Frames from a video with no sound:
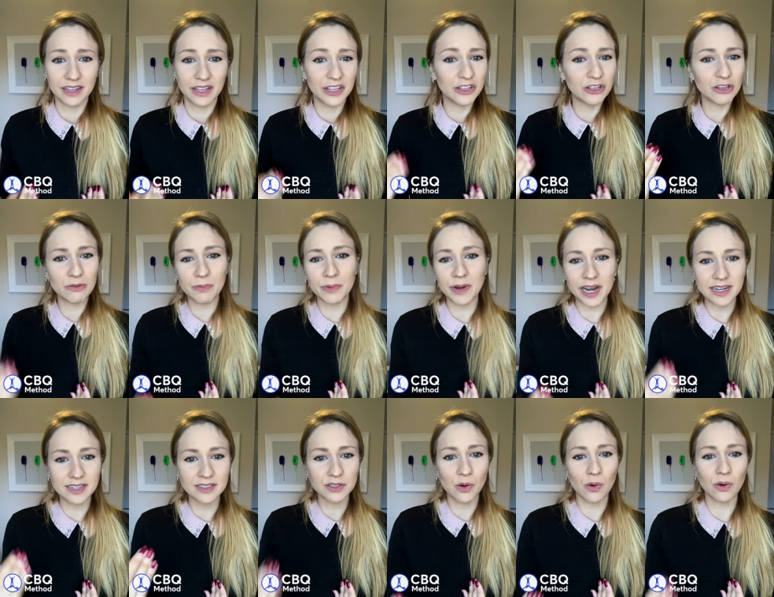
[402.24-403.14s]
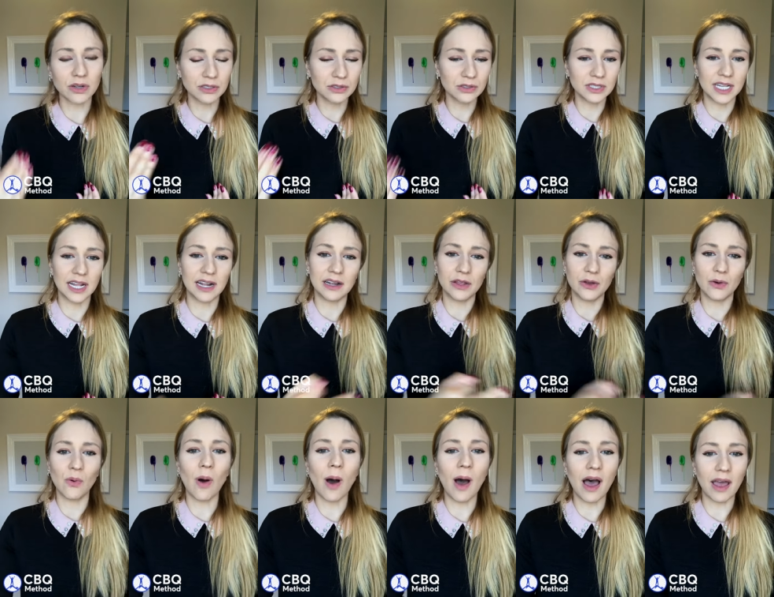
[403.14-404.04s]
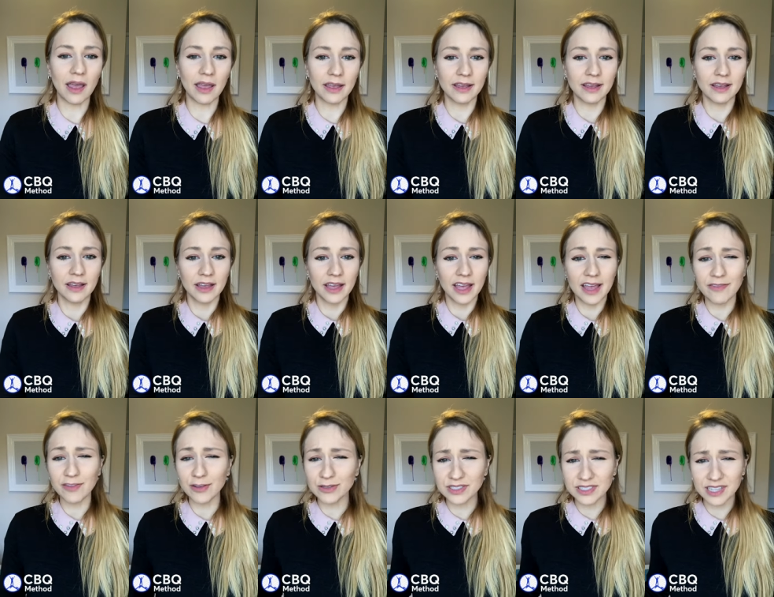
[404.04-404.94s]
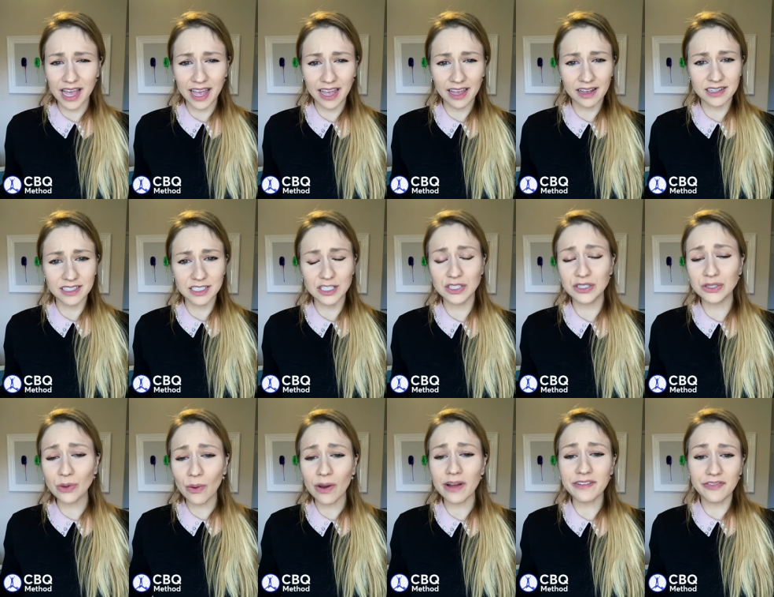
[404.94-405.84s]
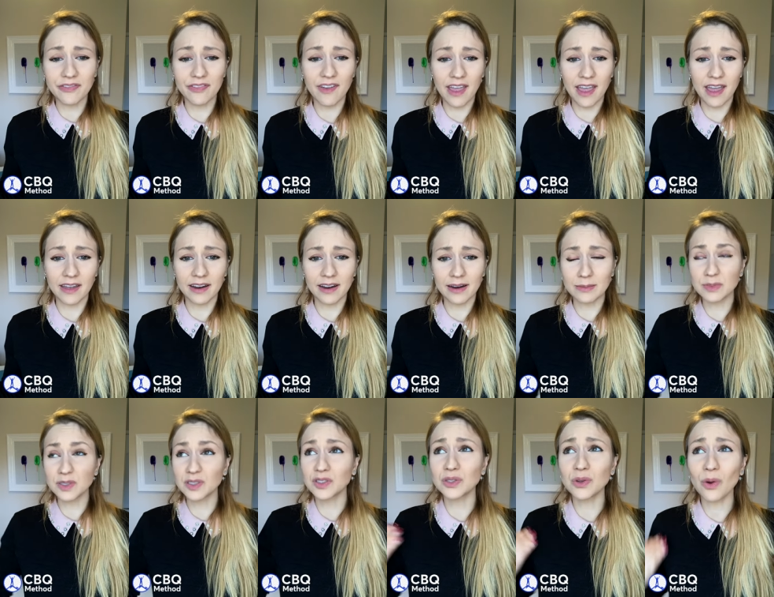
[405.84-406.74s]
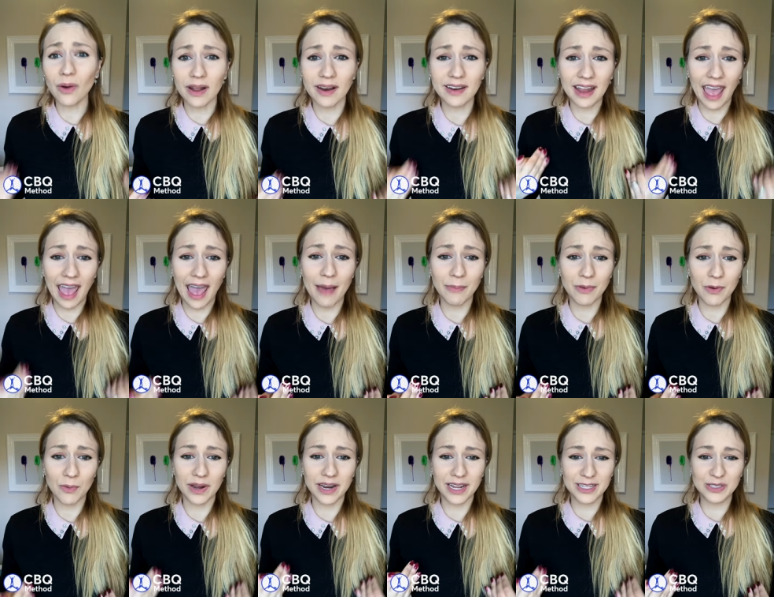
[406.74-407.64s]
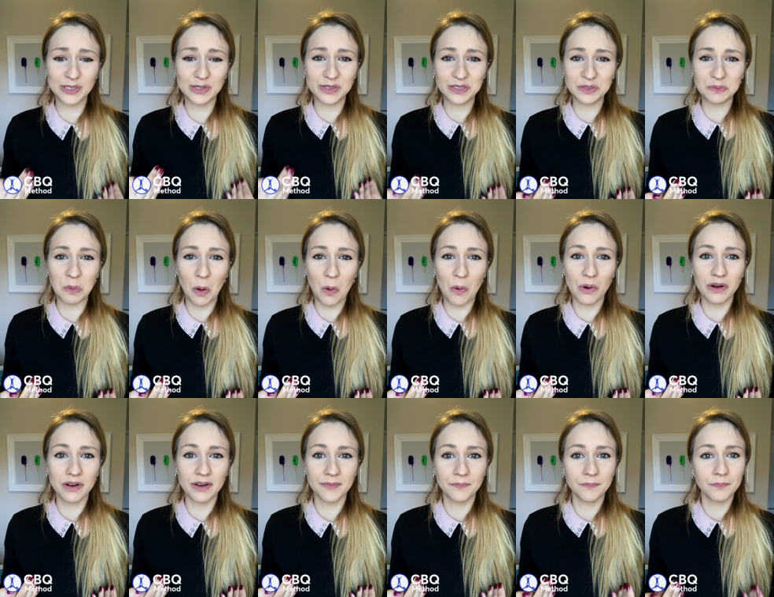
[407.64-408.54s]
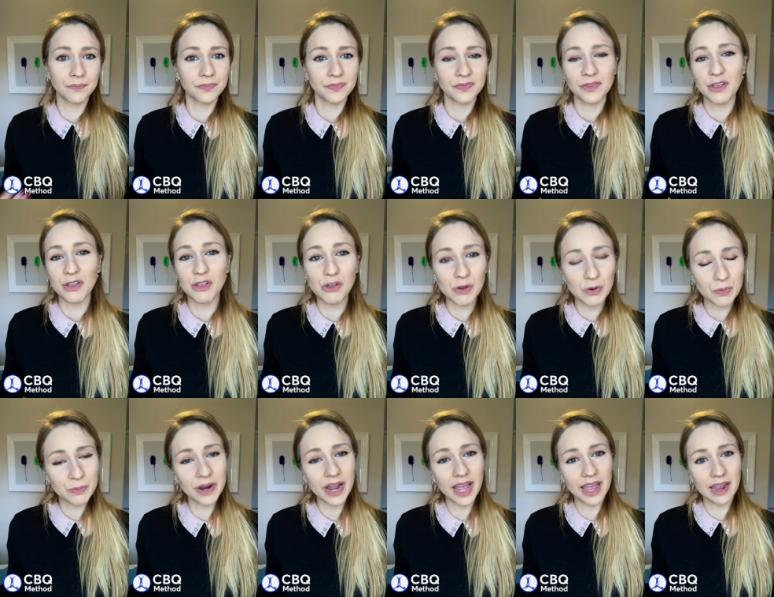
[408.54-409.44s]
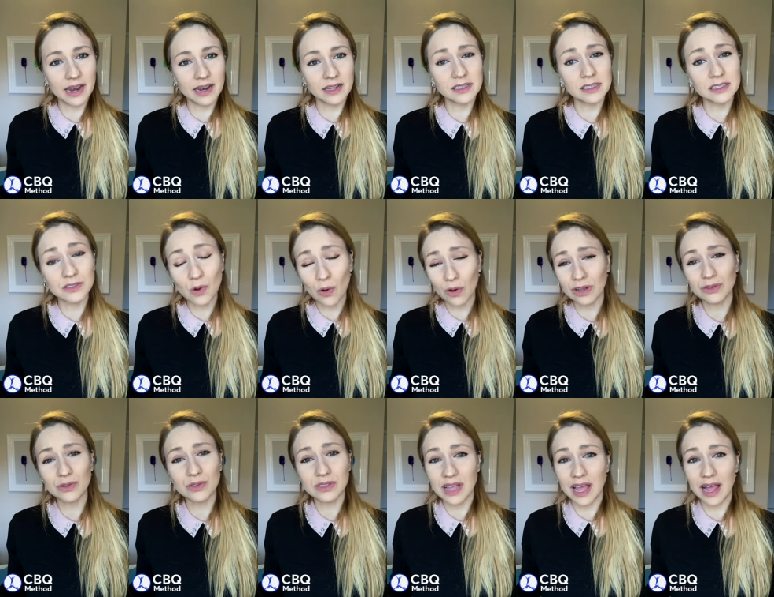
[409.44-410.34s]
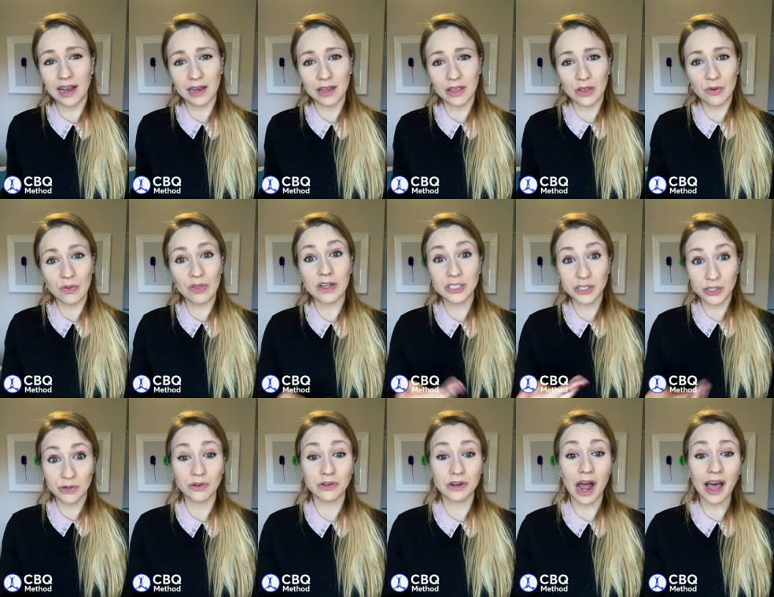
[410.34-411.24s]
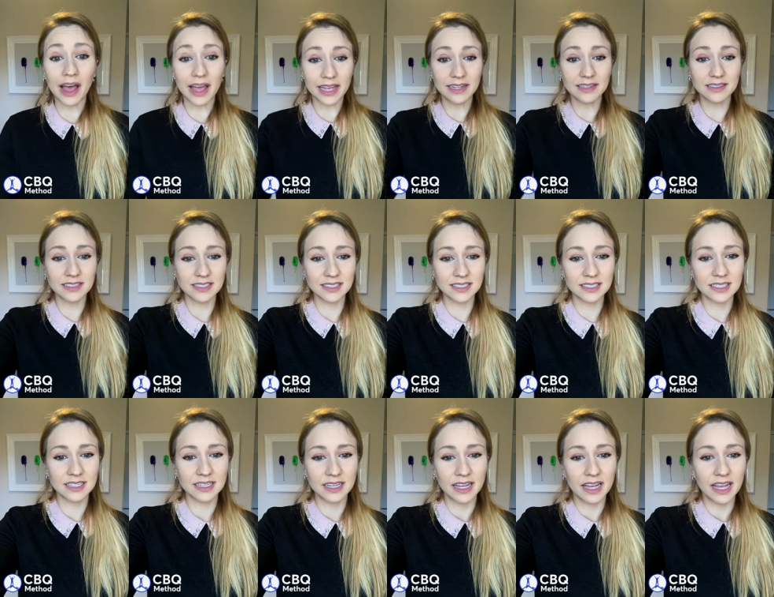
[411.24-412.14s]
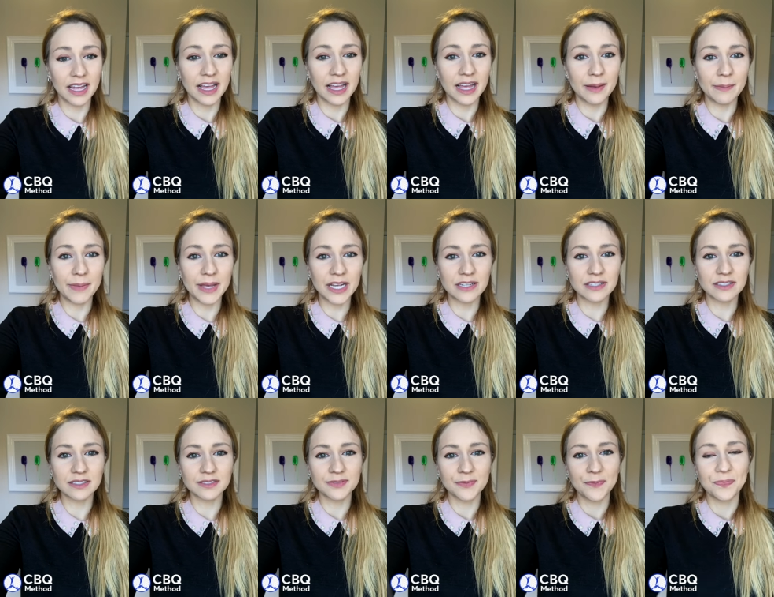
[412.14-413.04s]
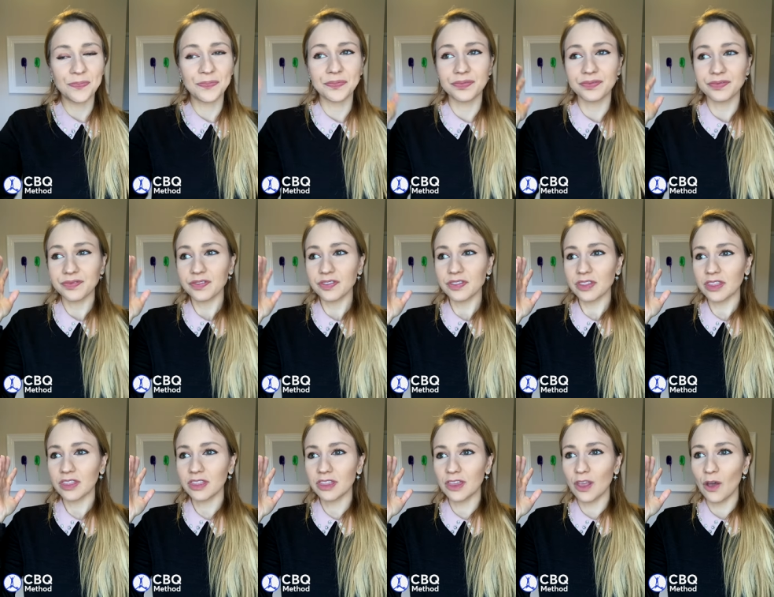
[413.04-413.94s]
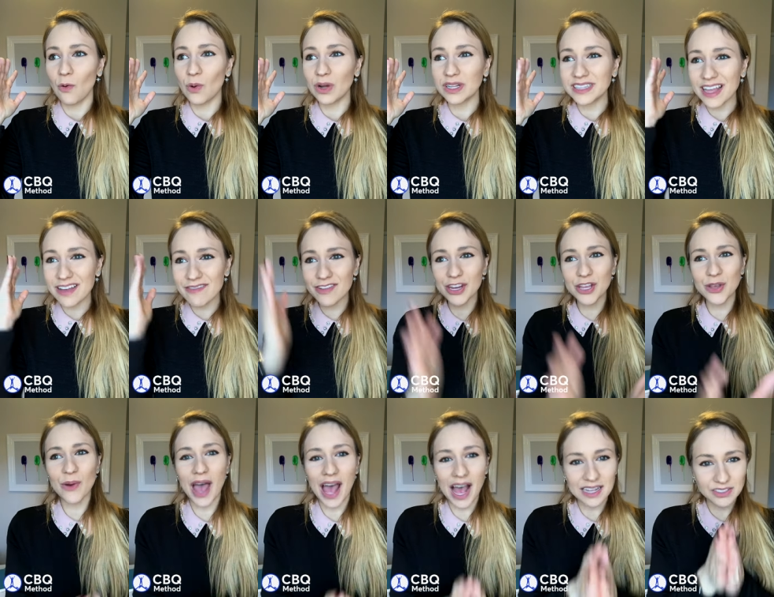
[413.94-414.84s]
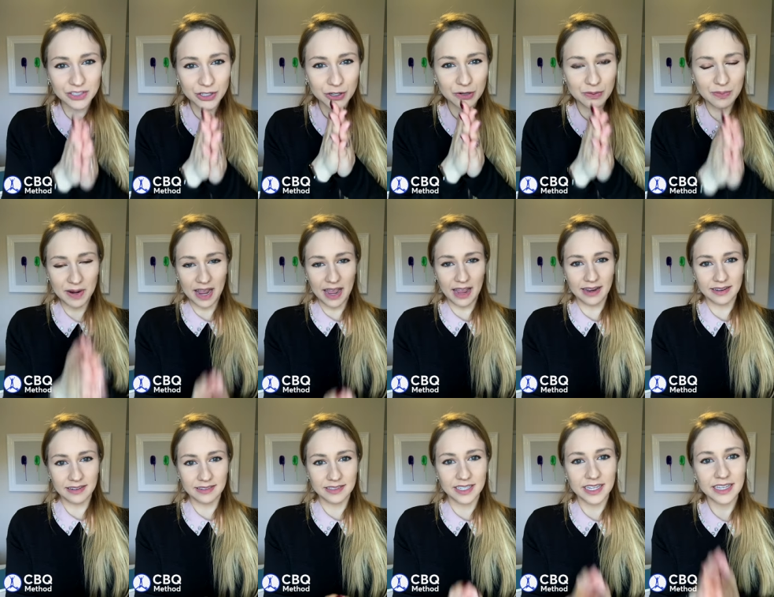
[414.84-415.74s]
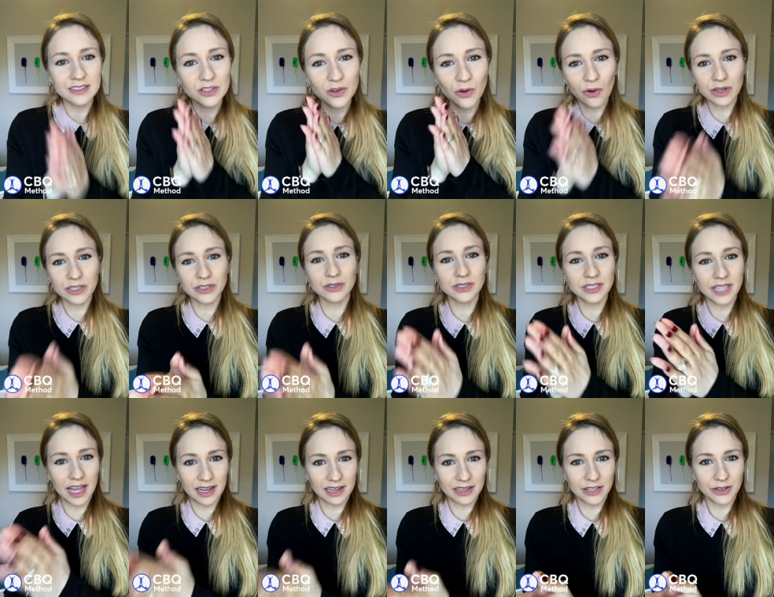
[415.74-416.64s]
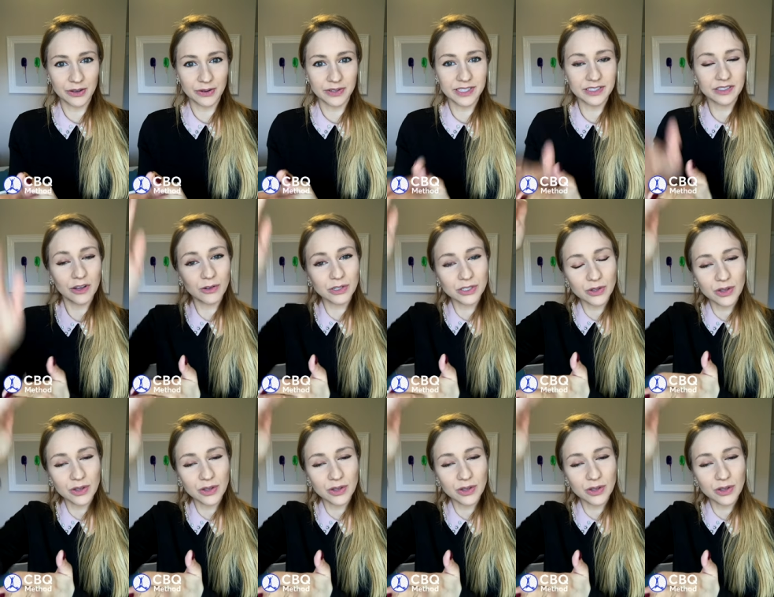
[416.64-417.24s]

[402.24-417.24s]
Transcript: Your brain is going to tell you why. If you say, it's so unfair and I'm so unhappy when I don't smoke, your brain is going to tell you that you're right. Because whatever you ask your brain is going to tell you, it's going to